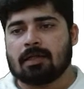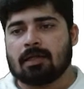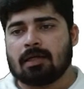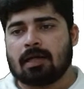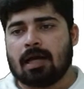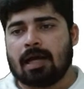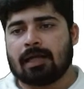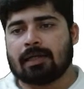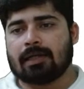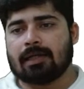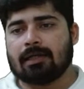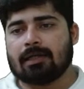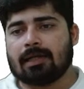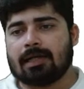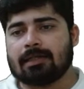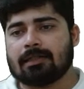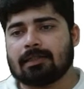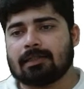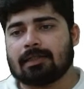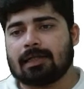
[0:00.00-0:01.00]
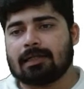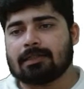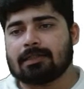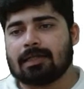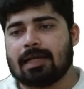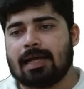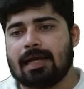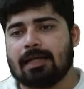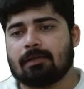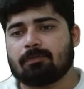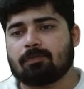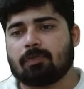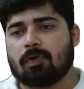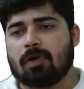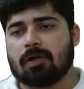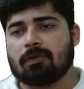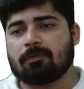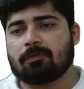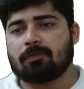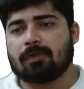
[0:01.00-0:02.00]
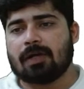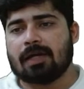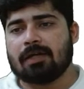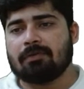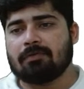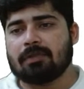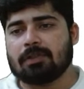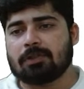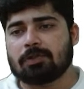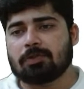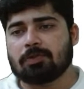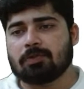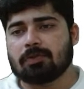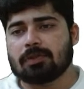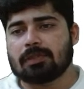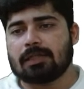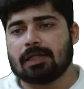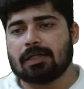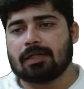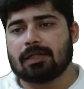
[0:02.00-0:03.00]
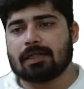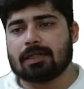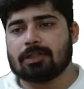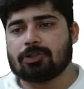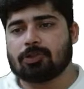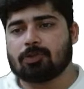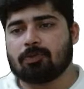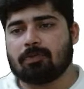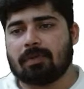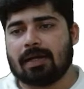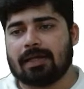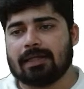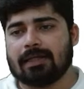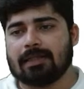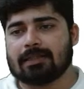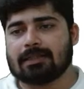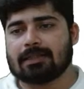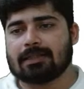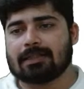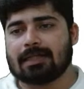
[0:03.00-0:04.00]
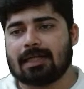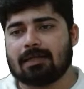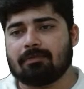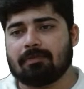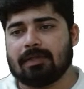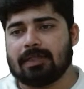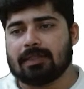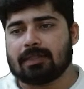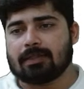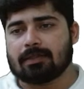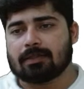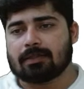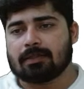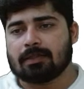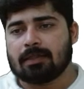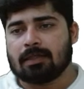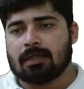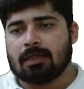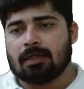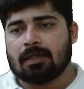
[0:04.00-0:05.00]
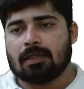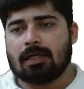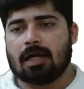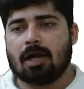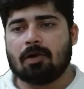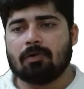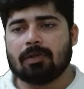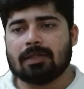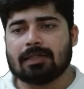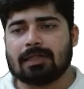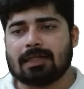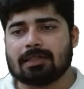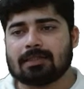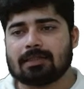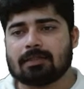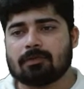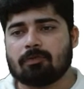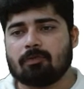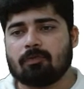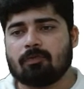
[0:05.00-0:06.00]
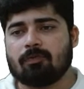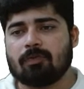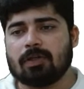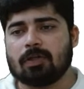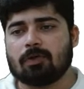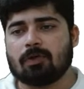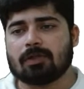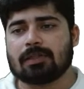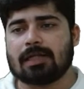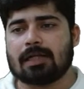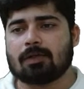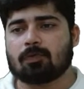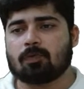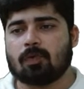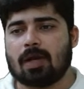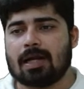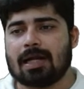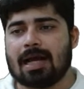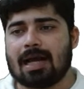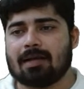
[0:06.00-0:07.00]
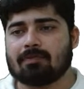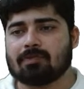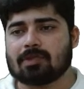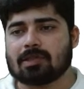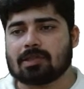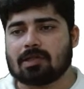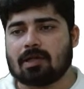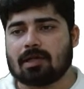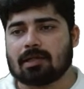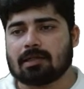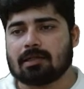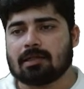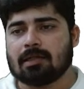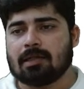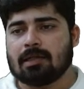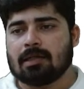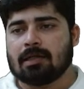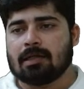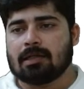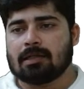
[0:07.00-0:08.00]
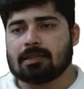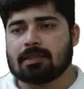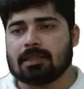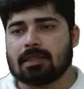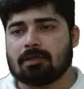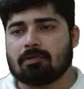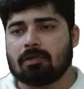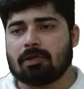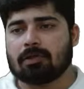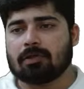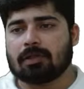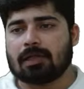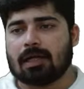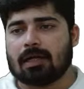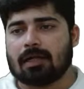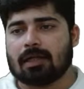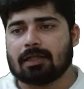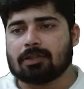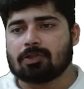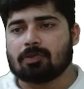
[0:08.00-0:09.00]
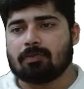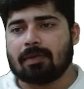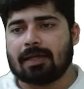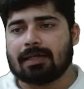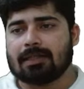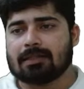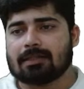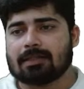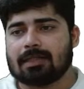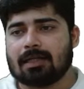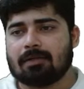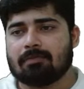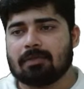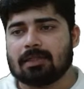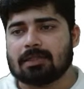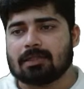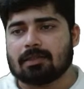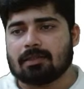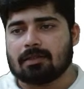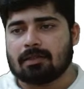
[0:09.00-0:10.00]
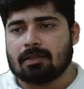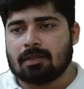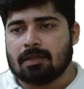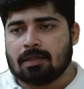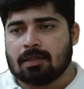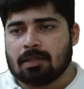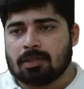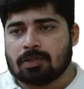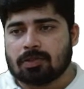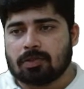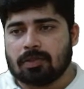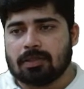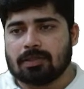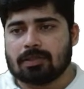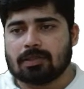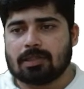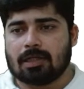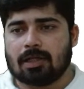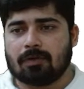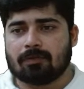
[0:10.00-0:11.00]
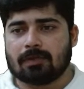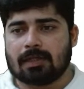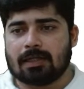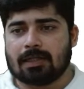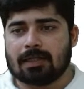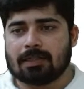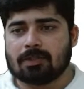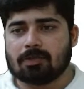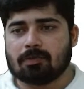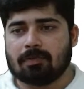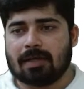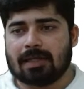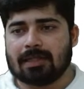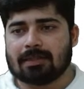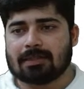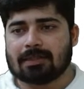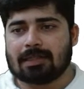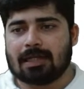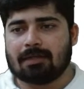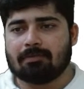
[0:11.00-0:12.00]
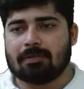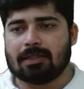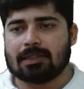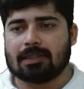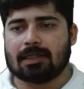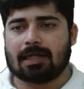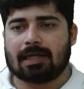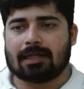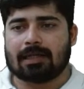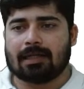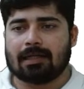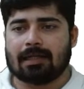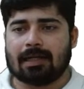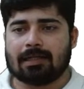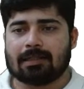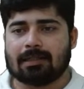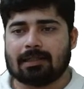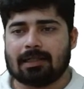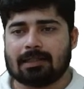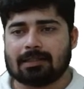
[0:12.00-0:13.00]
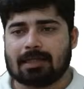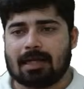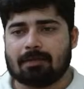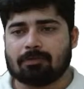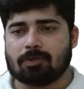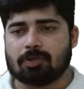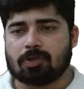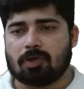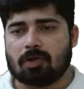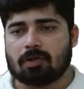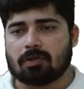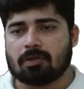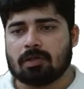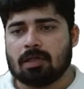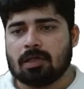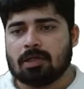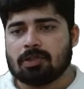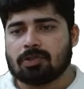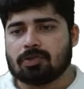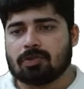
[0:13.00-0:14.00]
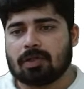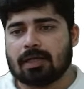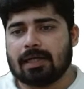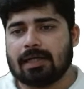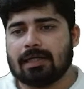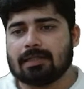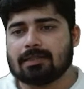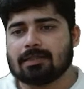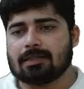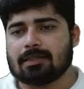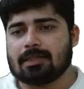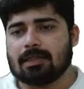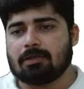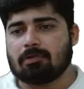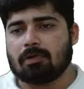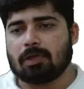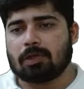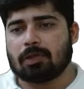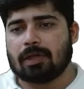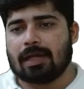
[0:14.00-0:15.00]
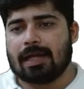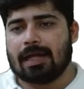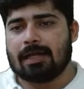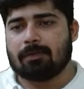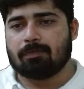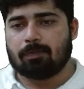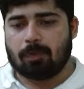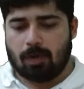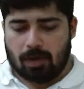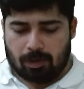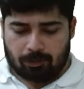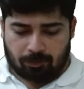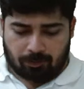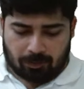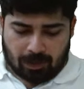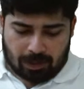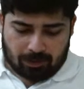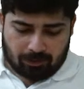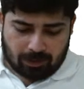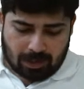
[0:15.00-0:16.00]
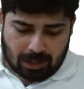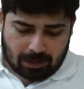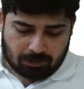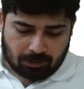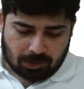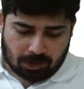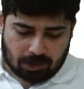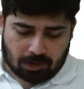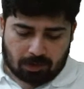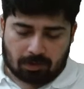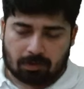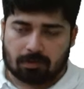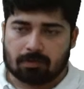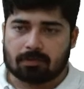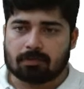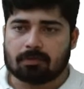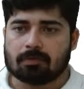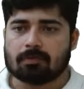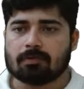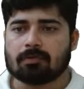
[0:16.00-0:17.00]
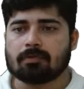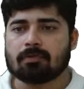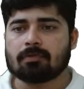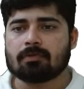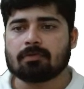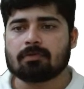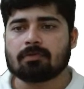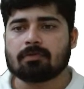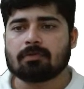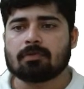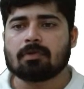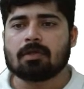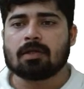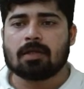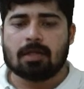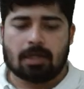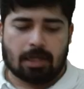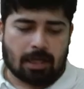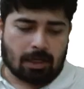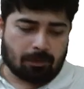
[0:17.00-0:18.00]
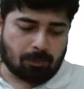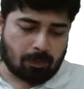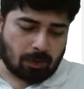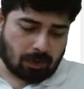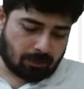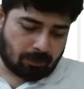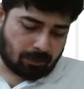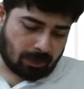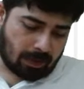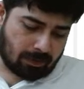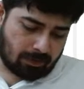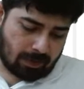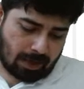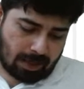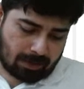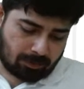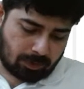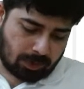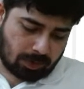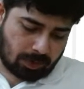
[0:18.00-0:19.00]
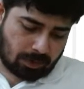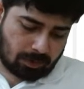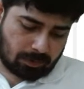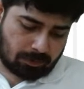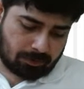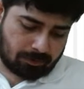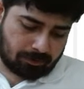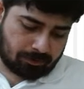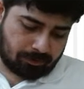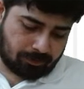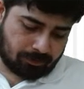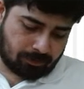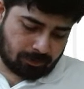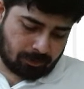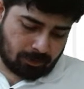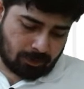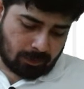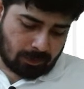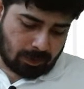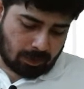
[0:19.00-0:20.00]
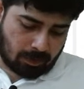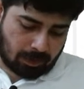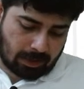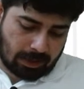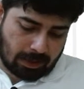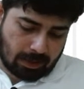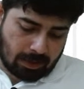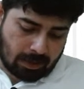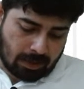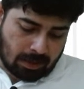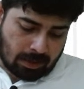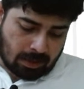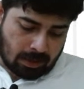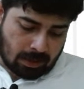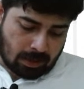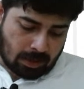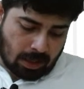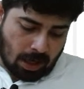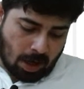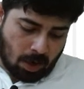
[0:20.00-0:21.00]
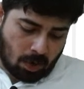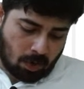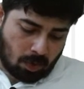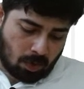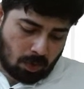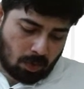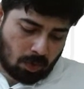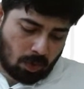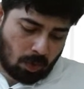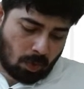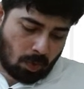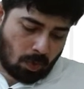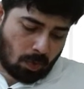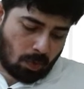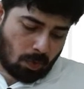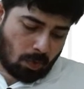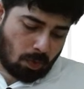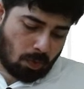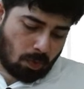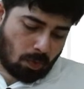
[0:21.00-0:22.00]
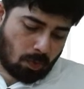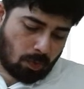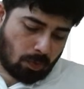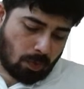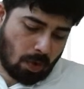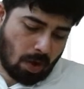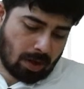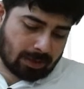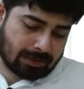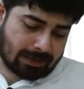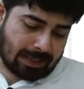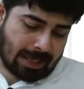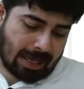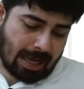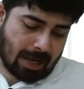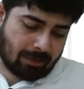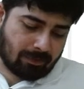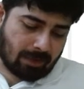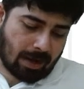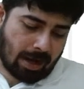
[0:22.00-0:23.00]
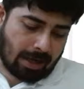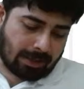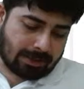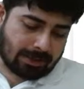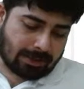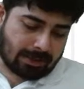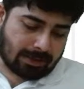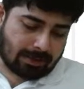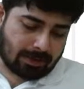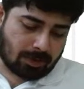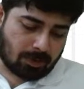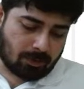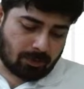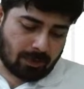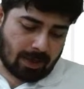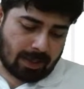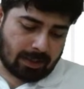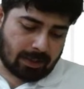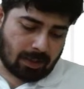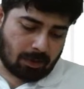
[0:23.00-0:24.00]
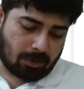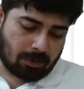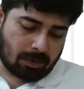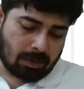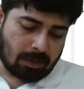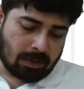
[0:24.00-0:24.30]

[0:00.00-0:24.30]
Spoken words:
I can write it as 8.5 into 10 raised to minus 10 meters. Now, we know that 1 Armstrong is equal to 10 raised to minus 10 meter. So, instead of 10 raised to minus 10 meter, I can write it as Armstrong. So, radius is equal to 8.5 Armstrong. 8.5 Armstrong. Okay. Now, what they have asked us to find out?